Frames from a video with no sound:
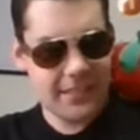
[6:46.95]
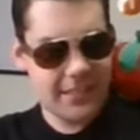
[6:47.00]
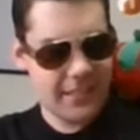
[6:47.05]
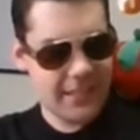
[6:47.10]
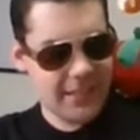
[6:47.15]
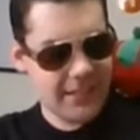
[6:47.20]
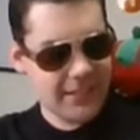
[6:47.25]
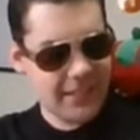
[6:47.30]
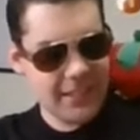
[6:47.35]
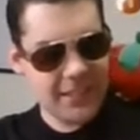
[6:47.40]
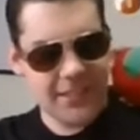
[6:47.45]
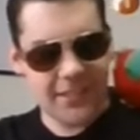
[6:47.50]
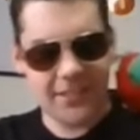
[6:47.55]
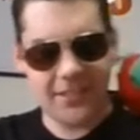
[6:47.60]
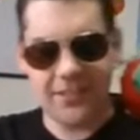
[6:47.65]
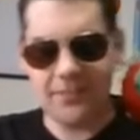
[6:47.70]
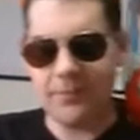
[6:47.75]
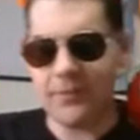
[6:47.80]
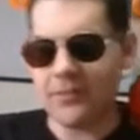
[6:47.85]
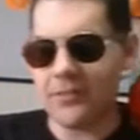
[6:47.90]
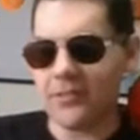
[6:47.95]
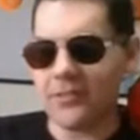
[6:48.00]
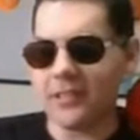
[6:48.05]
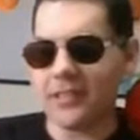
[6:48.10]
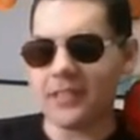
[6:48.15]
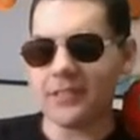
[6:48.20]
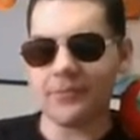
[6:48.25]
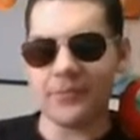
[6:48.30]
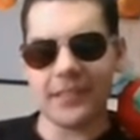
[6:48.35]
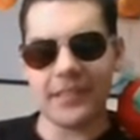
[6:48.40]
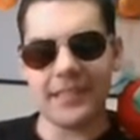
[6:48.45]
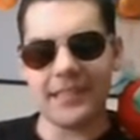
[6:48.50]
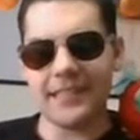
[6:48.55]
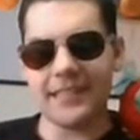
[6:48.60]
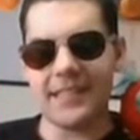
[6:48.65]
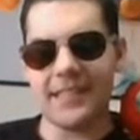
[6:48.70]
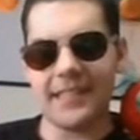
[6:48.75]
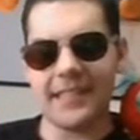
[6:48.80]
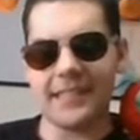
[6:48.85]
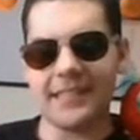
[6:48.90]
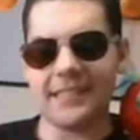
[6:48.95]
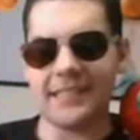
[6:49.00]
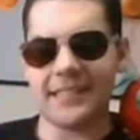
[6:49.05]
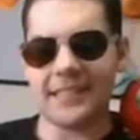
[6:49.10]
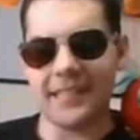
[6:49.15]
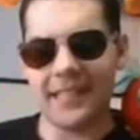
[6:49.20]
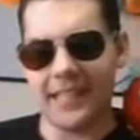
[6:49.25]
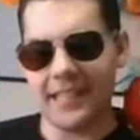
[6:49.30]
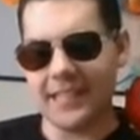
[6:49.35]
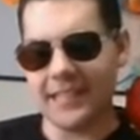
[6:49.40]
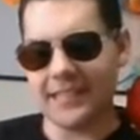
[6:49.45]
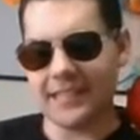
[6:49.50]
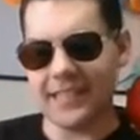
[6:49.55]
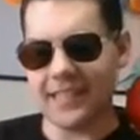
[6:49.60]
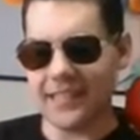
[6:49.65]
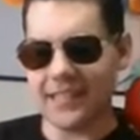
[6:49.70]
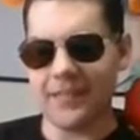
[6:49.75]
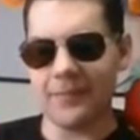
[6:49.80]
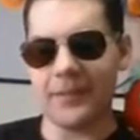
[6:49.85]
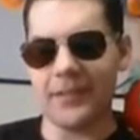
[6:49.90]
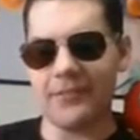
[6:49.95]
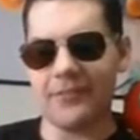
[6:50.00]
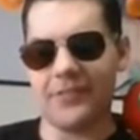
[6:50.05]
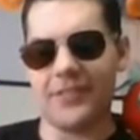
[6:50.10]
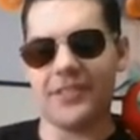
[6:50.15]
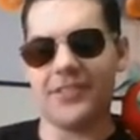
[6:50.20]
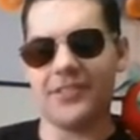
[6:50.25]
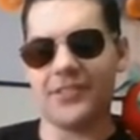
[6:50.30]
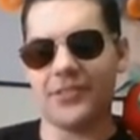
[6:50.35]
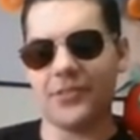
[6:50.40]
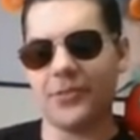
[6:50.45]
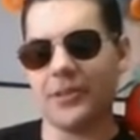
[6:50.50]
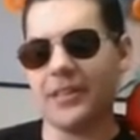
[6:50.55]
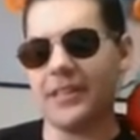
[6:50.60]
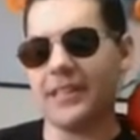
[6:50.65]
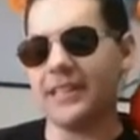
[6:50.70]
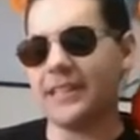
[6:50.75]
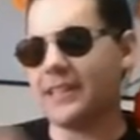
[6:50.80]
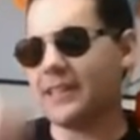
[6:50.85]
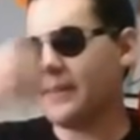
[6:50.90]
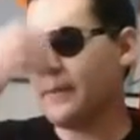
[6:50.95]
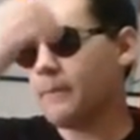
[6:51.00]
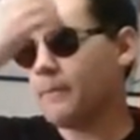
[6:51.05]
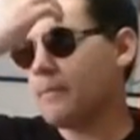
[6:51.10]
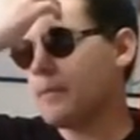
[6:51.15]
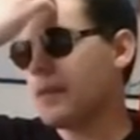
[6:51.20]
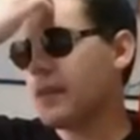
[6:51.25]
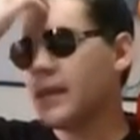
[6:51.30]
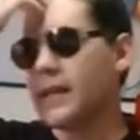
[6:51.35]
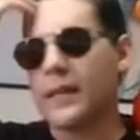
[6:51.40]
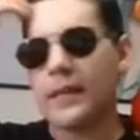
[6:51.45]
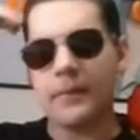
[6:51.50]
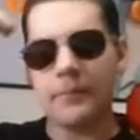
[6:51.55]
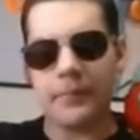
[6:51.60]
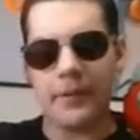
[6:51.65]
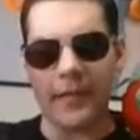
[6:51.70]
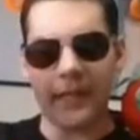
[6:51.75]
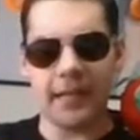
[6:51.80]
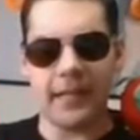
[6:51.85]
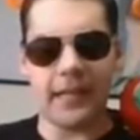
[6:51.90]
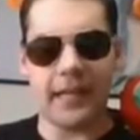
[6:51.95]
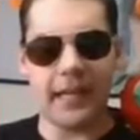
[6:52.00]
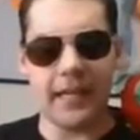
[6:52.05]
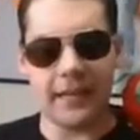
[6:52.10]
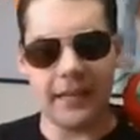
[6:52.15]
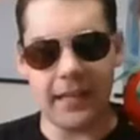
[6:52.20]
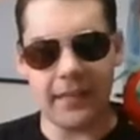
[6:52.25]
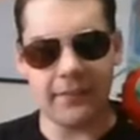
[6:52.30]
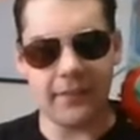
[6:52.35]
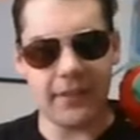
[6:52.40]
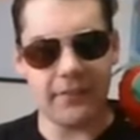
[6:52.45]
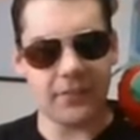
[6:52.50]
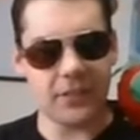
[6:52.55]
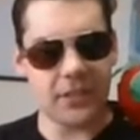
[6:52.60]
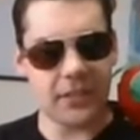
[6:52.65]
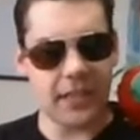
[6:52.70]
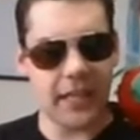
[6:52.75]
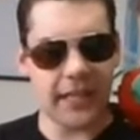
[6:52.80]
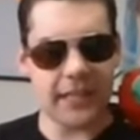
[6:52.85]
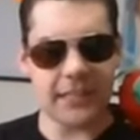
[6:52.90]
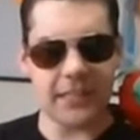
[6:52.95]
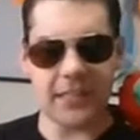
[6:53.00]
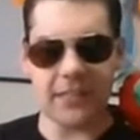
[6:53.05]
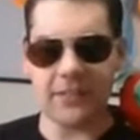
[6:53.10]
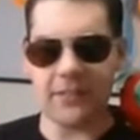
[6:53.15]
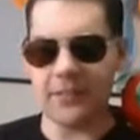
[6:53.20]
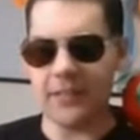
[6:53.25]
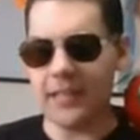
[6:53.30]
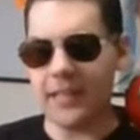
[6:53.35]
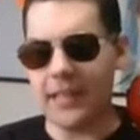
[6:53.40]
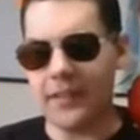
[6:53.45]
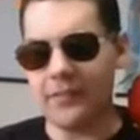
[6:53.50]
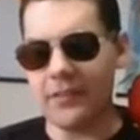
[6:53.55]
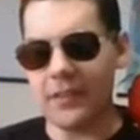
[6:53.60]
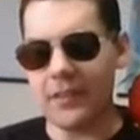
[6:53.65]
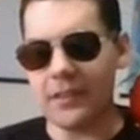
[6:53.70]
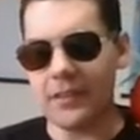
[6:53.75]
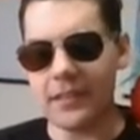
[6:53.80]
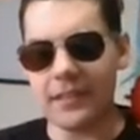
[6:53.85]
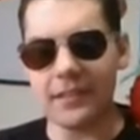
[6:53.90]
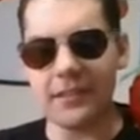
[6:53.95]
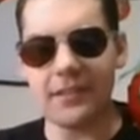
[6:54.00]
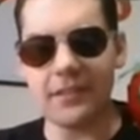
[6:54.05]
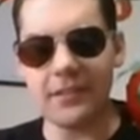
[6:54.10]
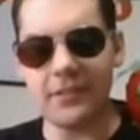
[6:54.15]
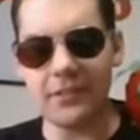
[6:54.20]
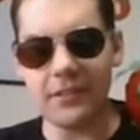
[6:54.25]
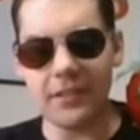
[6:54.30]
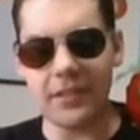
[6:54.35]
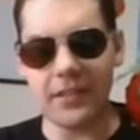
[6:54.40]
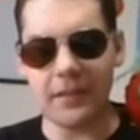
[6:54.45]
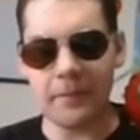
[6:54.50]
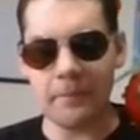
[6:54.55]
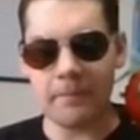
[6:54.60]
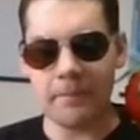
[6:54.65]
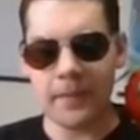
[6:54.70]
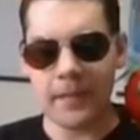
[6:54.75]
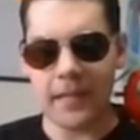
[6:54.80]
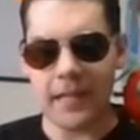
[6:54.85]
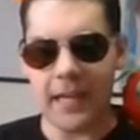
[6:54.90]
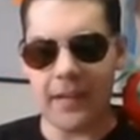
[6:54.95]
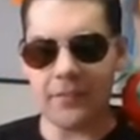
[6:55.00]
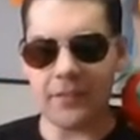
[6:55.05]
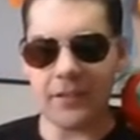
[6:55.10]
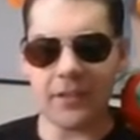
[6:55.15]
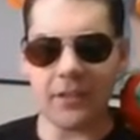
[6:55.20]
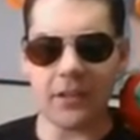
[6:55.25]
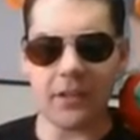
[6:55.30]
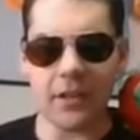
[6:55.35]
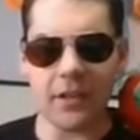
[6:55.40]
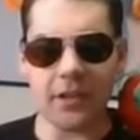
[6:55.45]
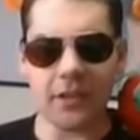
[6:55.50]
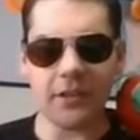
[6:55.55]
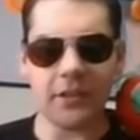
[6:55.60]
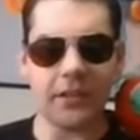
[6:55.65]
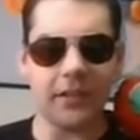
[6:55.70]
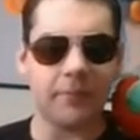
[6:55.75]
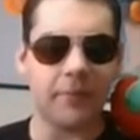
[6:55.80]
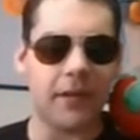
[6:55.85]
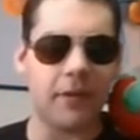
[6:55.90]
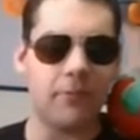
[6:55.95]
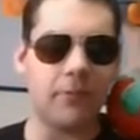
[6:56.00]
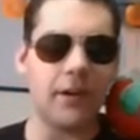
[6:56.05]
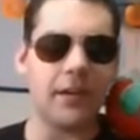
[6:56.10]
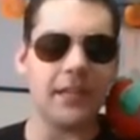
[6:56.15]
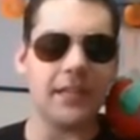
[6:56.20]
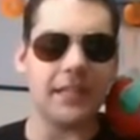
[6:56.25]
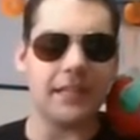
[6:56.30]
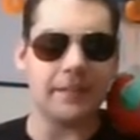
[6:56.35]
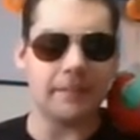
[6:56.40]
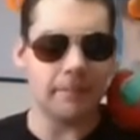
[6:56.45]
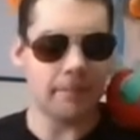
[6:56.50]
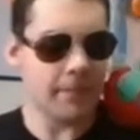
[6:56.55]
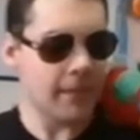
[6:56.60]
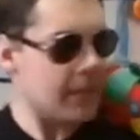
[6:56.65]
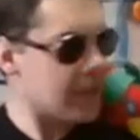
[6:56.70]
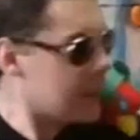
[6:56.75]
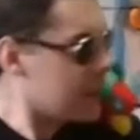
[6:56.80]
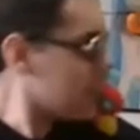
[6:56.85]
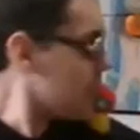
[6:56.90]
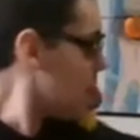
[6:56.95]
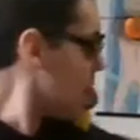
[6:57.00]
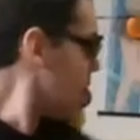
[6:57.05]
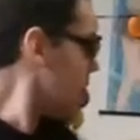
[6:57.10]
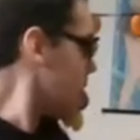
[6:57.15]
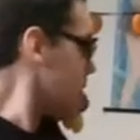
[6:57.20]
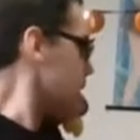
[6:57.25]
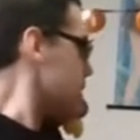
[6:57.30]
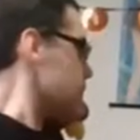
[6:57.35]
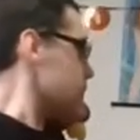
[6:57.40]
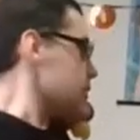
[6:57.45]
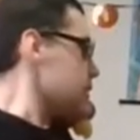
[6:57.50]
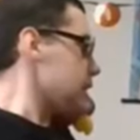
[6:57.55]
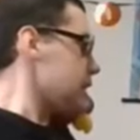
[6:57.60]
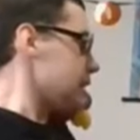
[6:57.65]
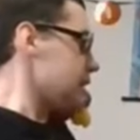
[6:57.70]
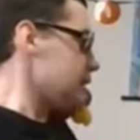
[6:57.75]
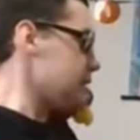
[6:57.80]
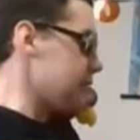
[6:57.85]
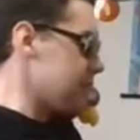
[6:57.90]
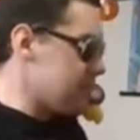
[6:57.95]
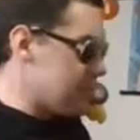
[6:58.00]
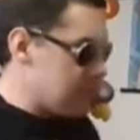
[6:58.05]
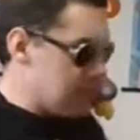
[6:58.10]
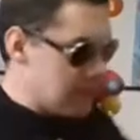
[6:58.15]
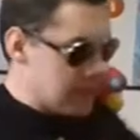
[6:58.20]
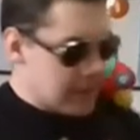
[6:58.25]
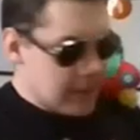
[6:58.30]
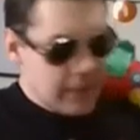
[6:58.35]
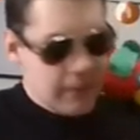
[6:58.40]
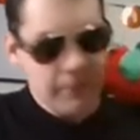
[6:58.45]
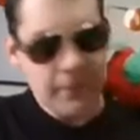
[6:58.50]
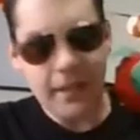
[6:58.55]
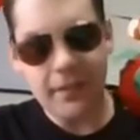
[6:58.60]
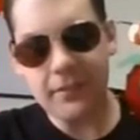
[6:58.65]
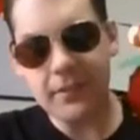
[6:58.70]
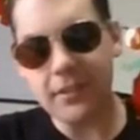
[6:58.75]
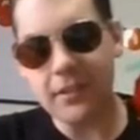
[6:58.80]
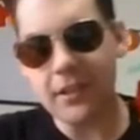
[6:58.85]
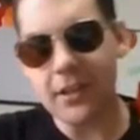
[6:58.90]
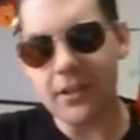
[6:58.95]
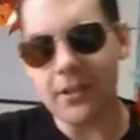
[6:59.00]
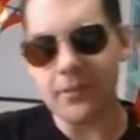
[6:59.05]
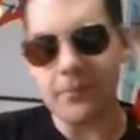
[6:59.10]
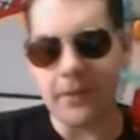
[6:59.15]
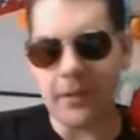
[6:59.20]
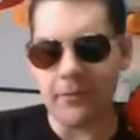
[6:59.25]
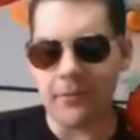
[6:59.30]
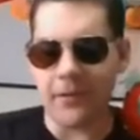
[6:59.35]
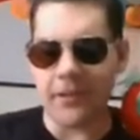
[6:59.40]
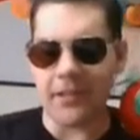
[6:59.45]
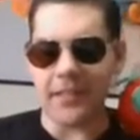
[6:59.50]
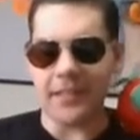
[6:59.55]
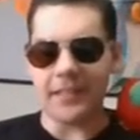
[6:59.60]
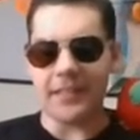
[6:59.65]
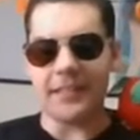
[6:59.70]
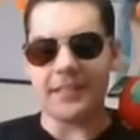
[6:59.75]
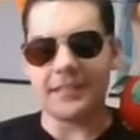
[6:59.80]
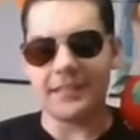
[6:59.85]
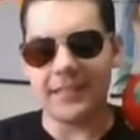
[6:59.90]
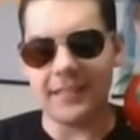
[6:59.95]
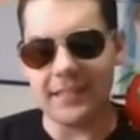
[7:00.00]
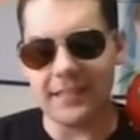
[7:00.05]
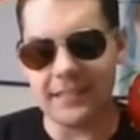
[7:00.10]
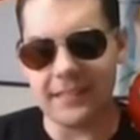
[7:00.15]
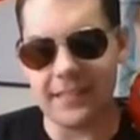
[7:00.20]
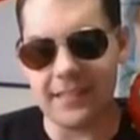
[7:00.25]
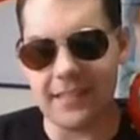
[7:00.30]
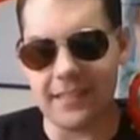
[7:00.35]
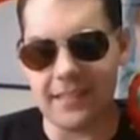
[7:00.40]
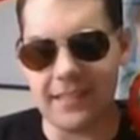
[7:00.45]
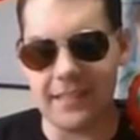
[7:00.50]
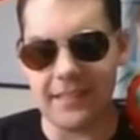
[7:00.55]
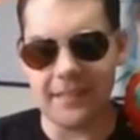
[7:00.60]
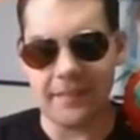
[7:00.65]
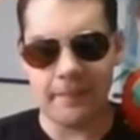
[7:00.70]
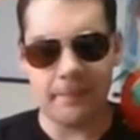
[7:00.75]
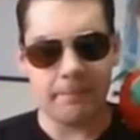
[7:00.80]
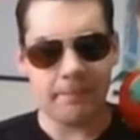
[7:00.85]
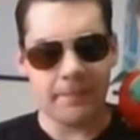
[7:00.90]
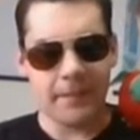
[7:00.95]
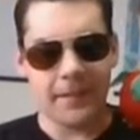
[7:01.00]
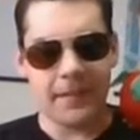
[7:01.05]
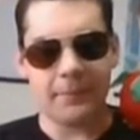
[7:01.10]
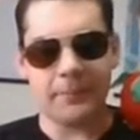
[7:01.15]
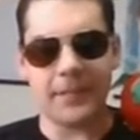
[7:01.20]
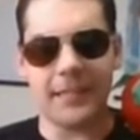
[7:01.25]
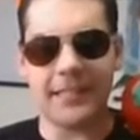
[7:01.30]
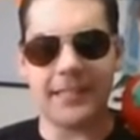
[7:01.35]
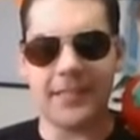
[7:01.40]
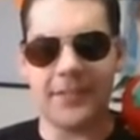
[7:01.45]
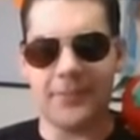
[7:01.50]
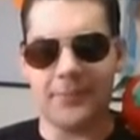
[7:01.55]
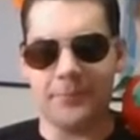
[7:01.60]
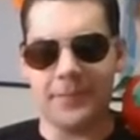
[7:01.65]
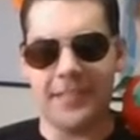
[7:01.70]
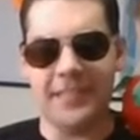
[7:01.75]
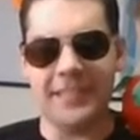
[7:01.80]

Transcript: You know, I should before because one of these days it's not it's not going to be a fun earthquake. But uh, I I've, I've, i generally have a thing to do. You know, I have a little card in my wallet. I don't know where that is, but I have a little card in my wallet that says, uh, "Please help me."